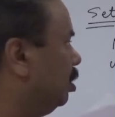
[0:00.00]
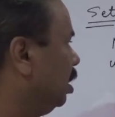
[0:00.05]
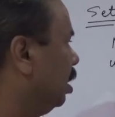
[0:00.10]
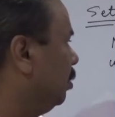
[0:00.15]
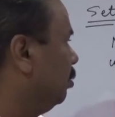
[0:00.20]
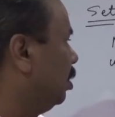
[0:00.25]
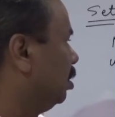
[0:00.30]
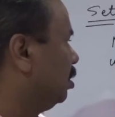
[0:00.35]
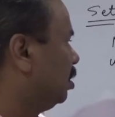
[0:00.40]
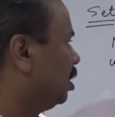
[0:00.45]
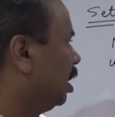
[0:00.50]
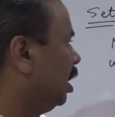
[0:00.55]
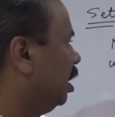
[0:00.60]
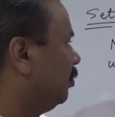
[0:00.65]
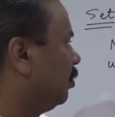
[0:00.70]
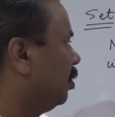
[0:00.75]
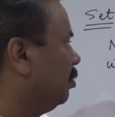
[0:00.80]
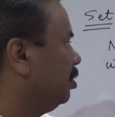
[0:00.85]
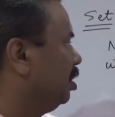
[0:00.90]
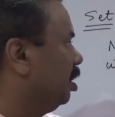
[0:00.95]
number
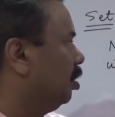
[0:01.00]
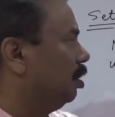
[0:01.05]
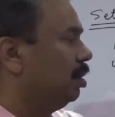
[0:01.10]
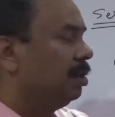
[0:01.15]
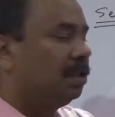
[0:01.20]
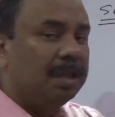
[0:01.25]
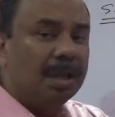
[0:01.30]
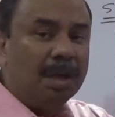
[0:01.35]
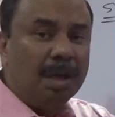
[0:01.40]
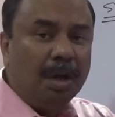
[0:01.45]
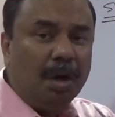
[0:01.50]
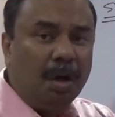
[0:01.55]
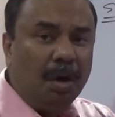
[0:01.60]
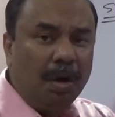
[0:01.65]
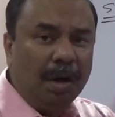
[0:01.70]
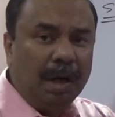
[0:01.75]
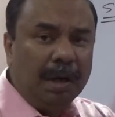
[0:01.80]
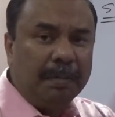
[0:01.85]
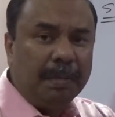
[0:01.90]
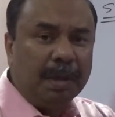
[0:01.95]
starting from 0 is
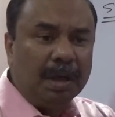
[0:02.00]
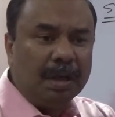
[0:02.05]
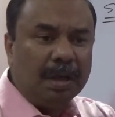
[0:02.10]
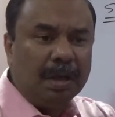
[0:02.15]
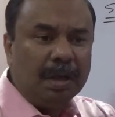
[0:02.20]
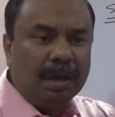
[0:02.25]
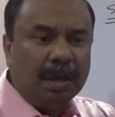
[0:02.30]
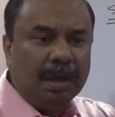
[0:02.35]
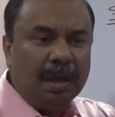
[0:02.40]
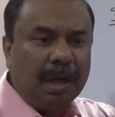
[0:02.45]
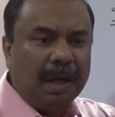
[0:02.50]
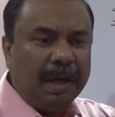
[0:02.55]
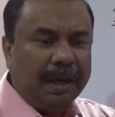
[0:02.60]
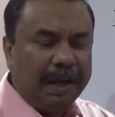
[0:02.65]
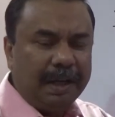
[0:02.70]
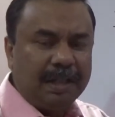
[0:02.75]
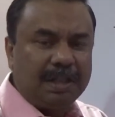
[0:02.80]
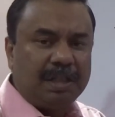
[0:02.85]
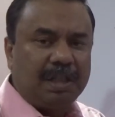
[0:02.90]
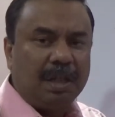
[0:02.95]
whole number.
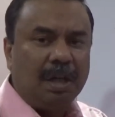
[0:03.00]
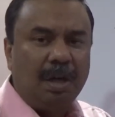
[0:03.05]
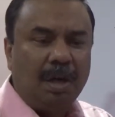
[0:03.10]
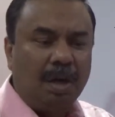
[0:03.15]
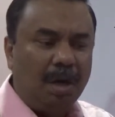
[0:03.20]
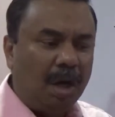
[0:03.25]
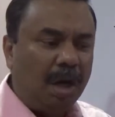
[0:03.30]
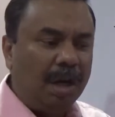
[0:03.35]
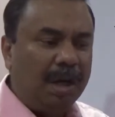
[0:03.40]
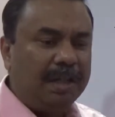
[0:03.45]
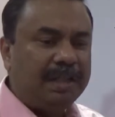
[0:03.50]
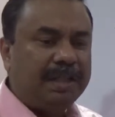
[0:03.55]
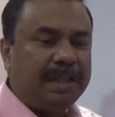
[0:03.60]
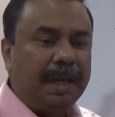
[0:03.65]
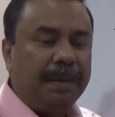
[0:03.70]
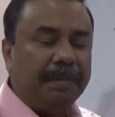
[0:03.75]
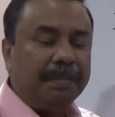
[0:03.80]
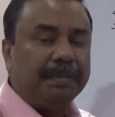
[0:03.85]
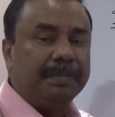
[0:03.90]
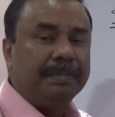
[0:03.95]
Rest all is
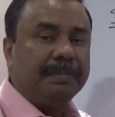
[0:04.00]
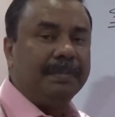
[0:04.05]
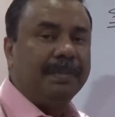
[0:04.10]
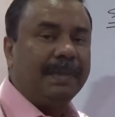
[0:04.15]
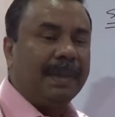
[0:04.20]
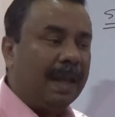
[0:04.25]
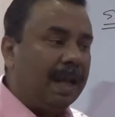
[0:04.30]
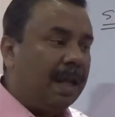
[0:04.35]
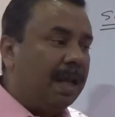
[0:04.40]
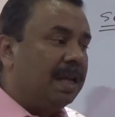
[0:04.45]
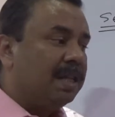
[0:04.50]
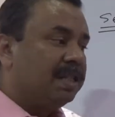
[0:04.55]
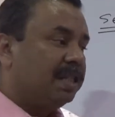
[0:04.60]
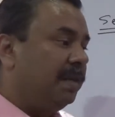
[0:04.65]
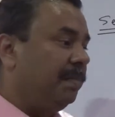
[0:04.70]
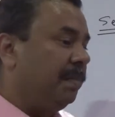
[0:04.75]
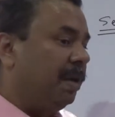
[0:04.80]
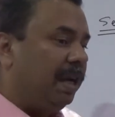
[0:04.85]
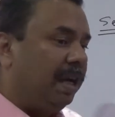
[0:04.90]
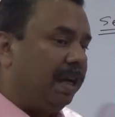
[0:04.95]
same.
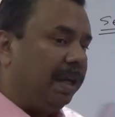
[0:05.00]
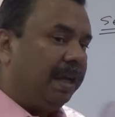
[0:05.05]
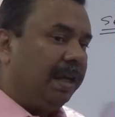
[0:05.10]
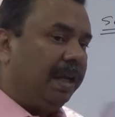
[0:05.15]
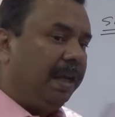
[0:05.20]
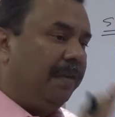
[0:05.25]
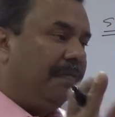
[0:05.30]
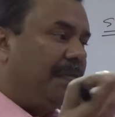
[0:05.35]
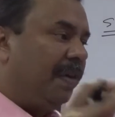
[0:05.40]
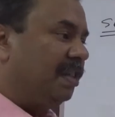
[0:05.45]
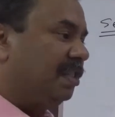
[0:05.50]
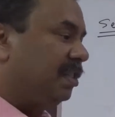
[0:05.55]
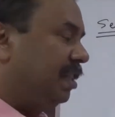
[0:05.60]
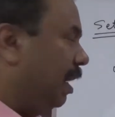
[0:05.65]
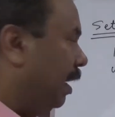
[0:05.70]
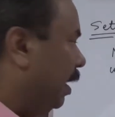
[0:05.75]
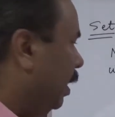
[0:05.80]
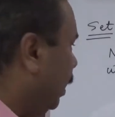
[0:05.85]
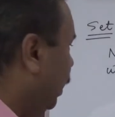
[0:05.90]
Similarly, if I say